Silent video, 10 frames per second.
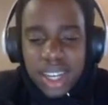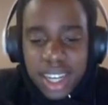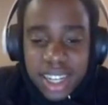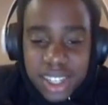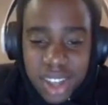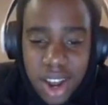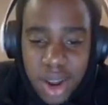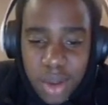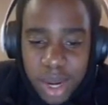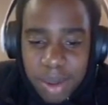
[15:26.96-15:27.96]
Gonzaga
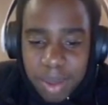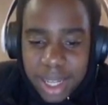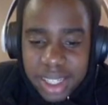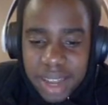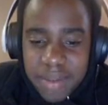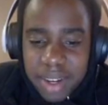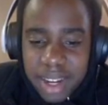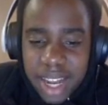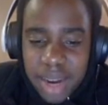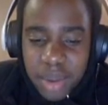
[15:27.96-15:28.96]
winning by seven,
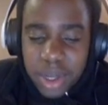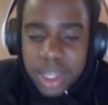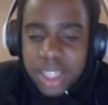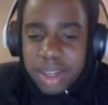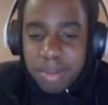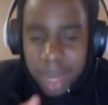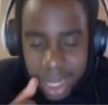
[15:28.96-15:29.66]
and we're going to submit.